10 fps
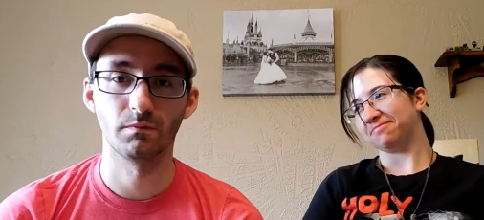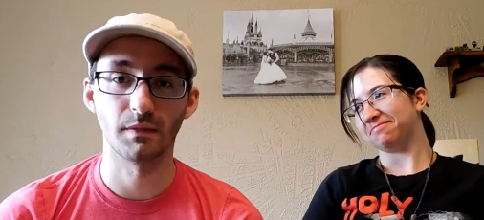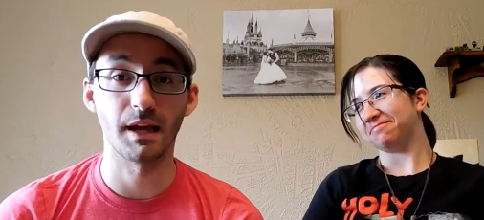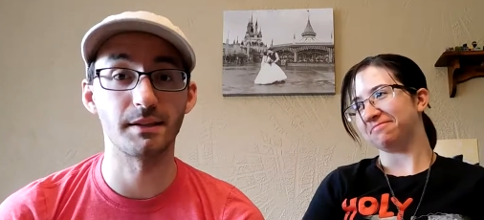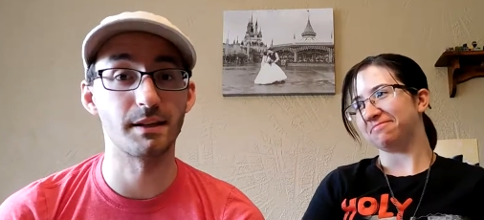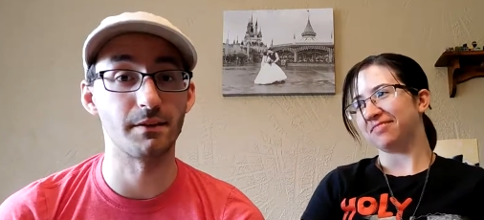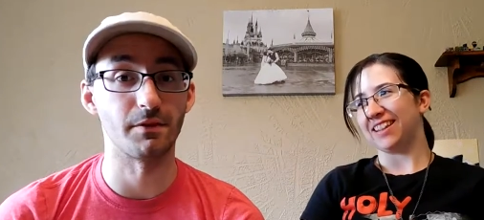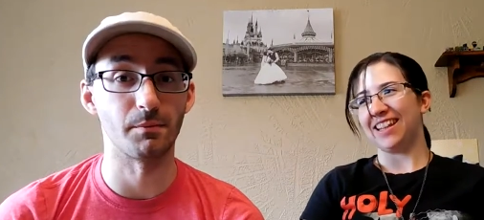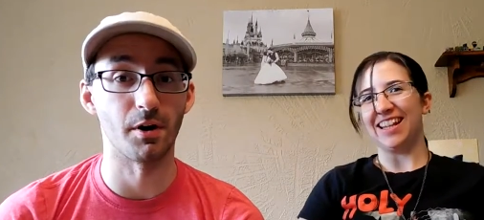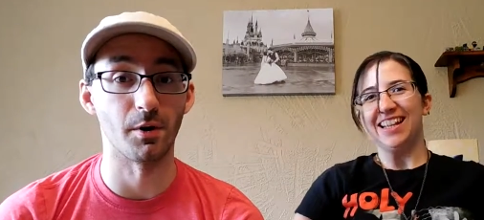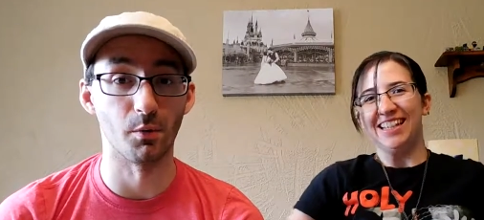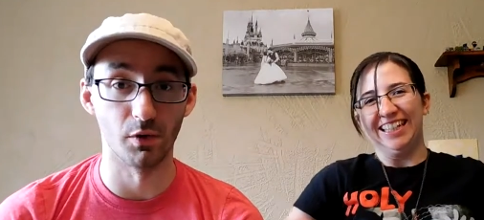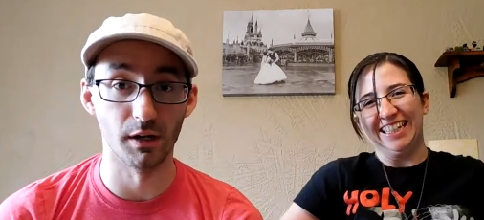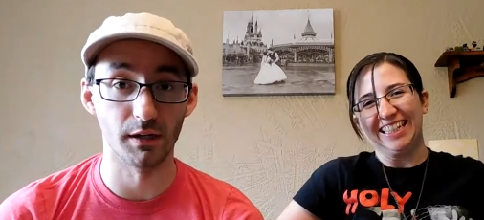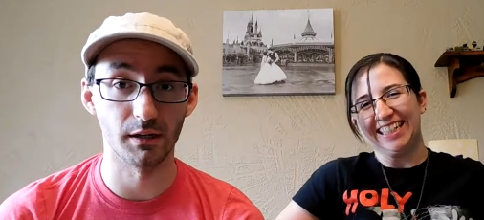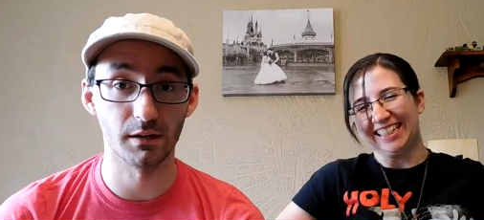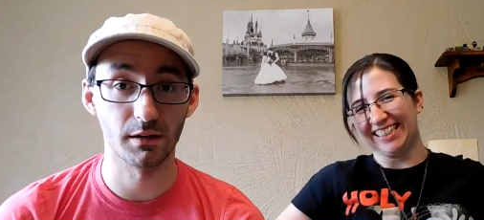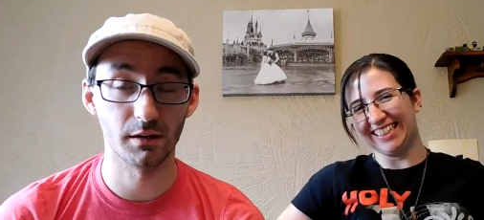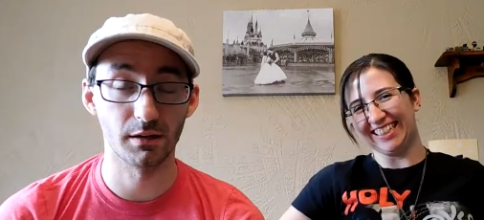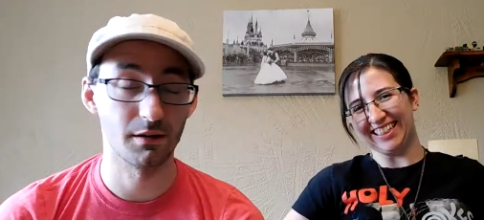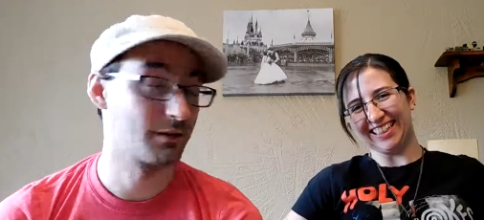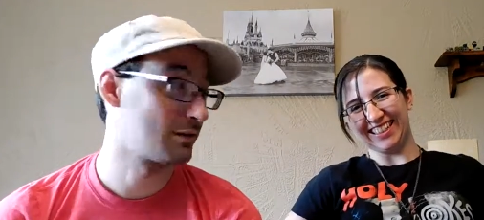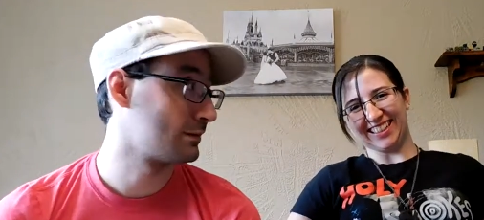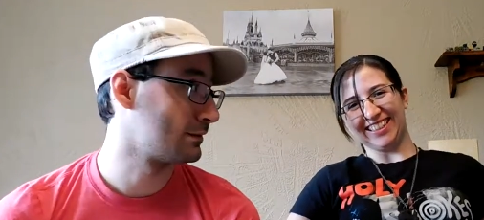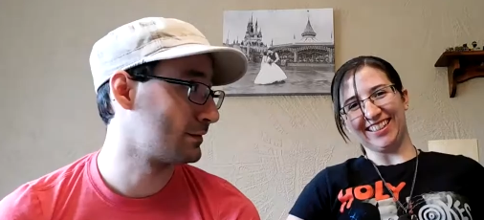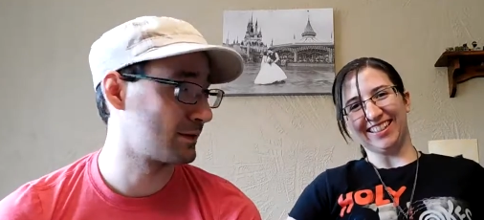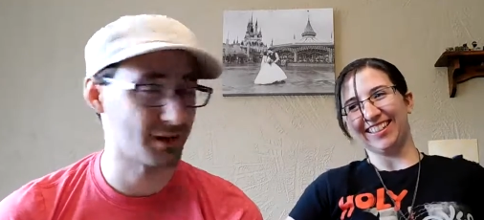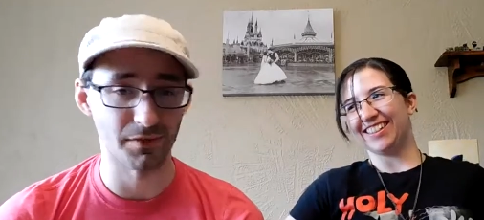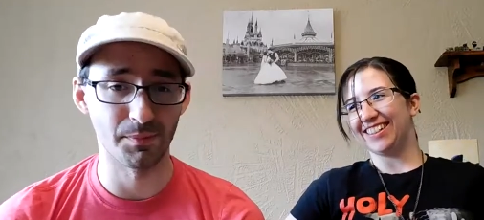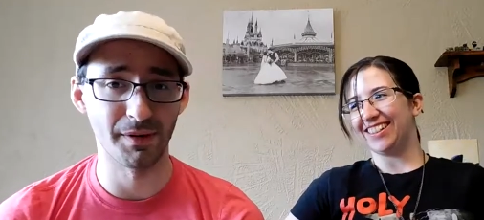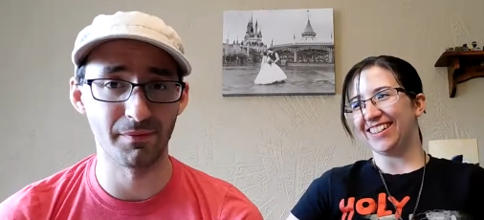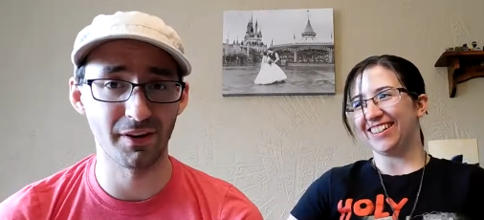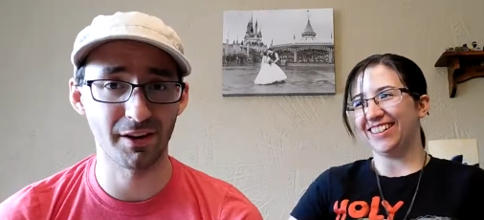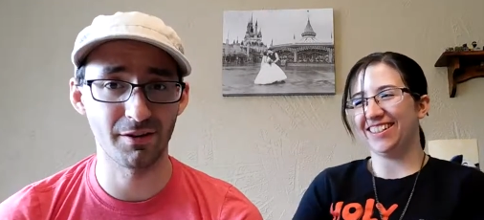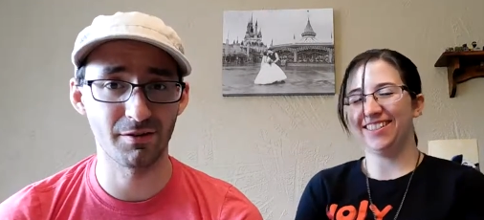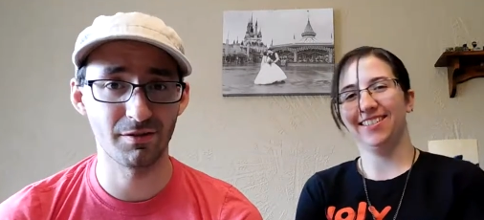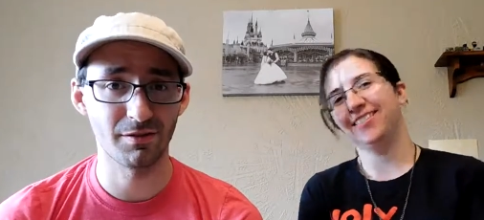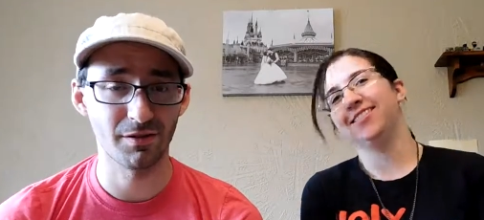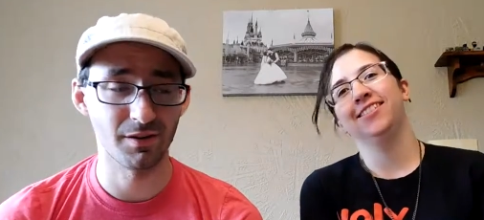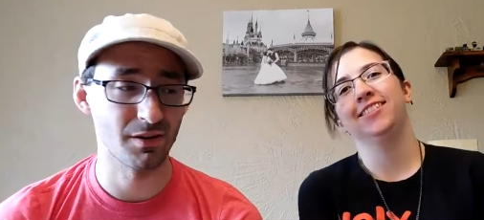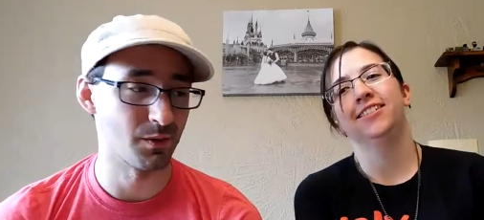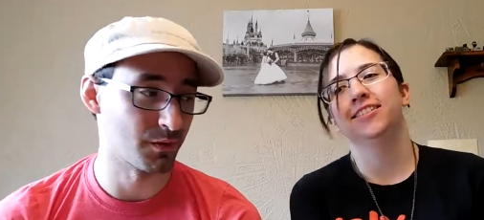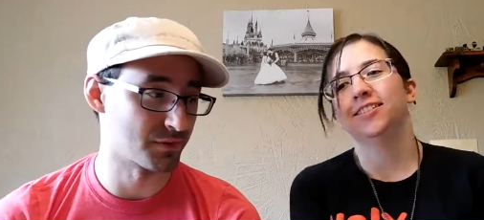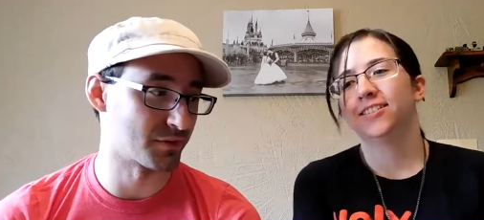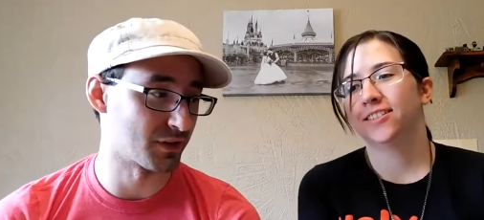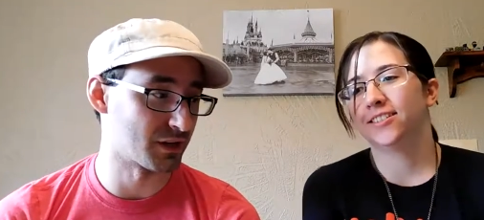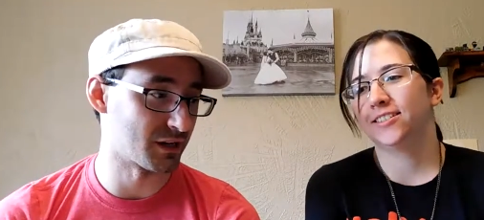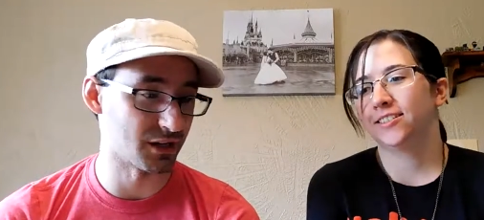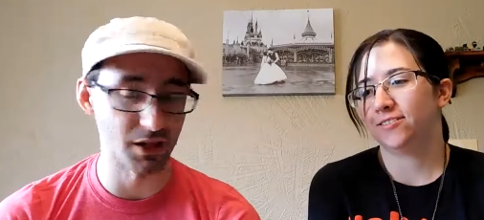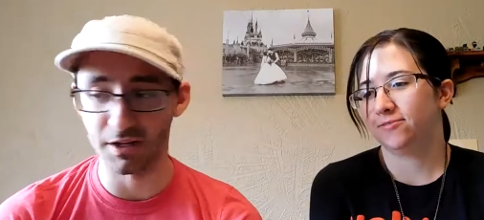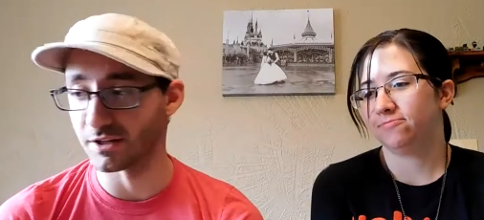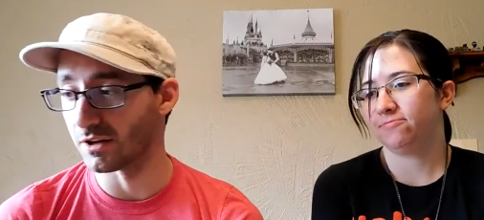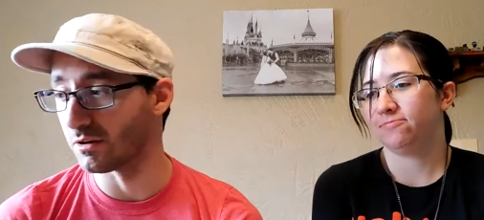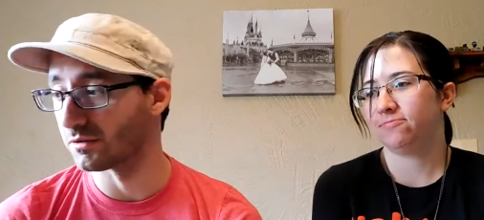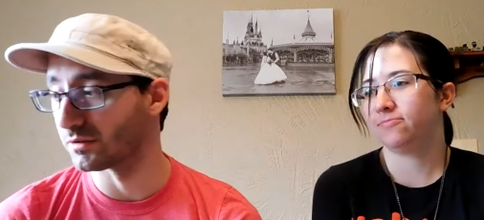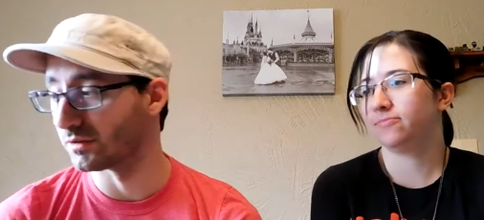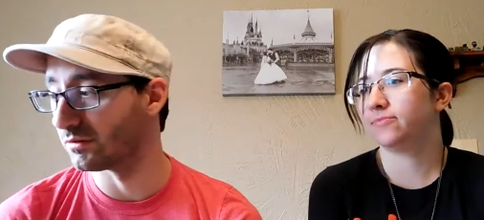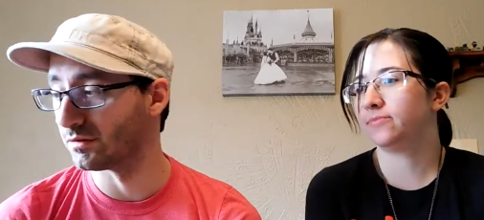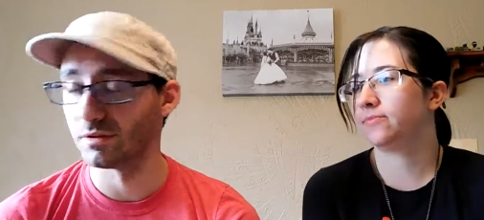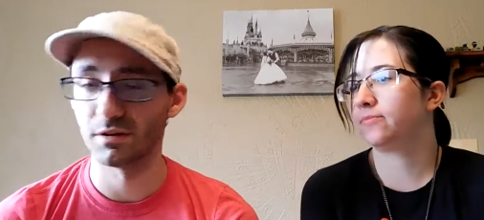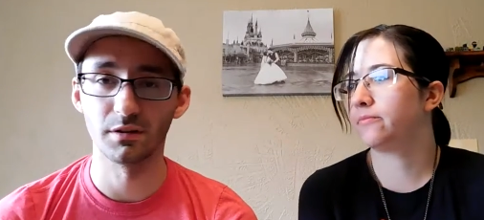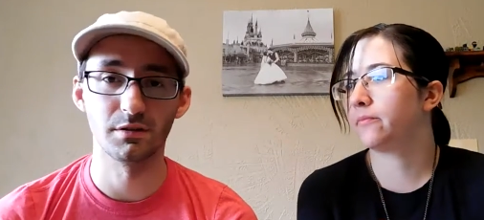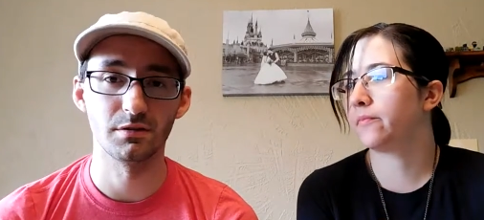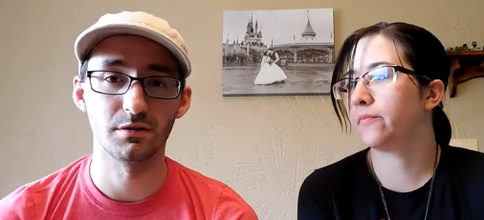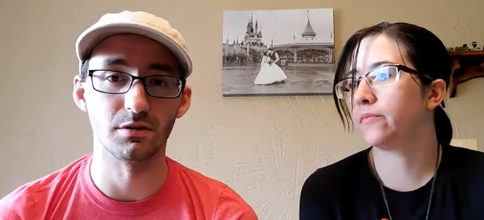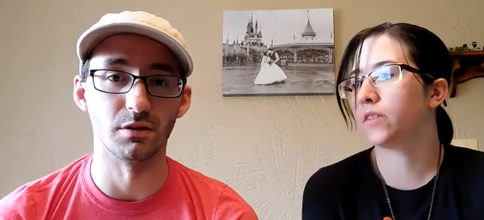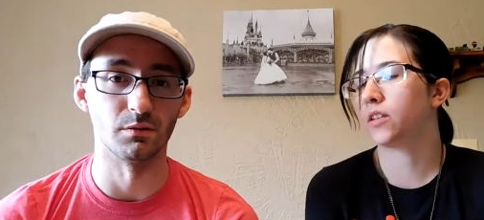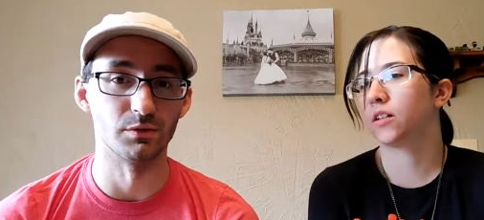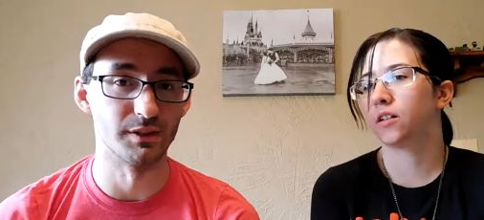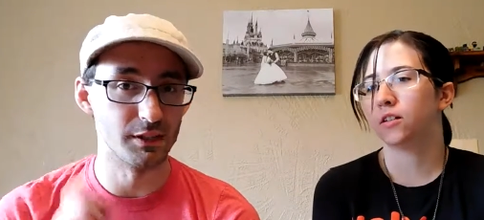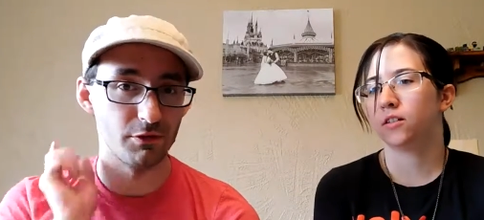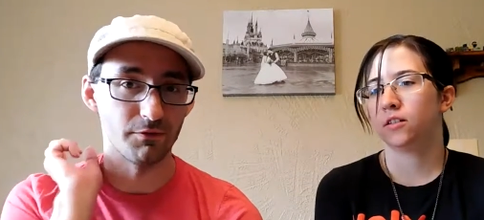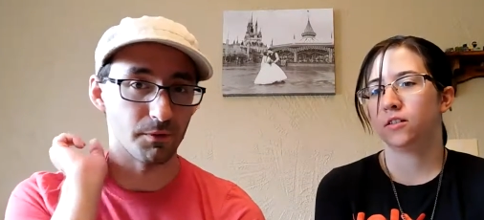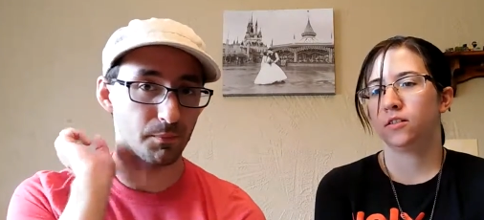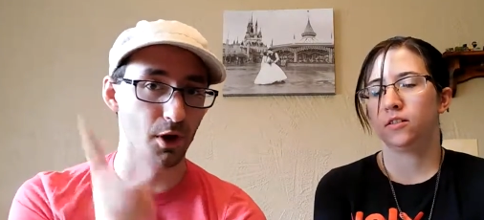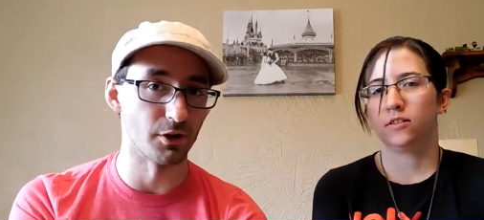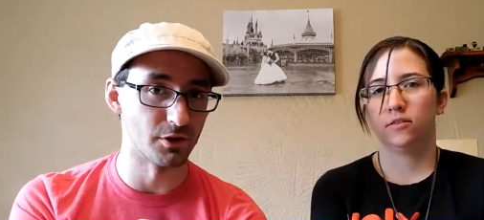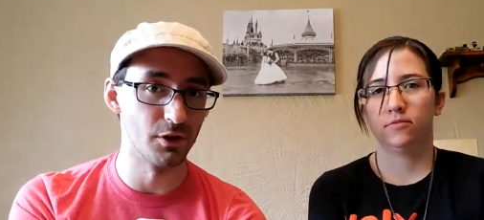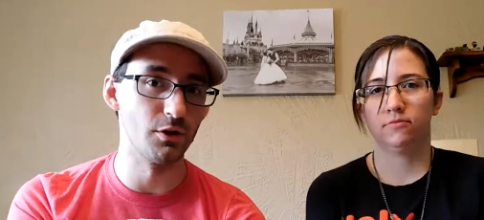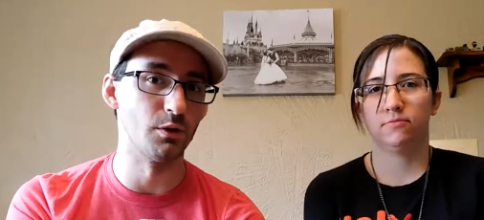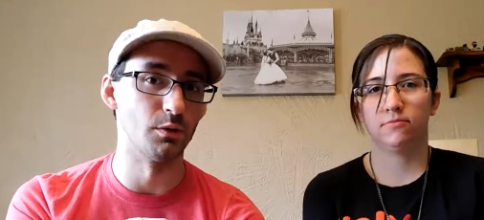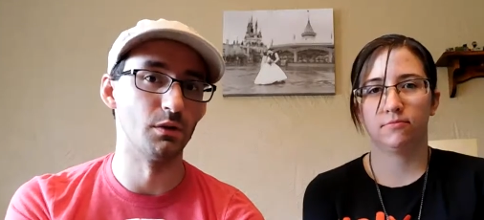Speaker 1: That's it for part one of the pin video. We've still got a lot to go through, so we'll see you for part two.